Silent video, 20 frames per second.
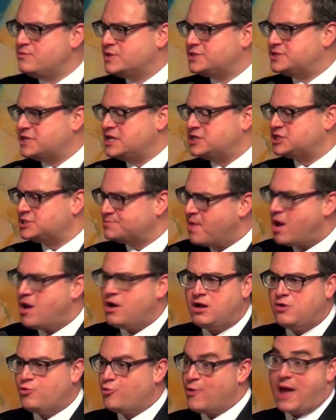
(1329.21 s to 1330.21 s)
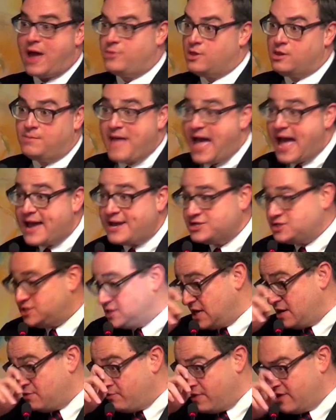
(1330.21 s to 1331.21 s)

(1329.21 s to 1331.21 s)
was a small rebel magazine.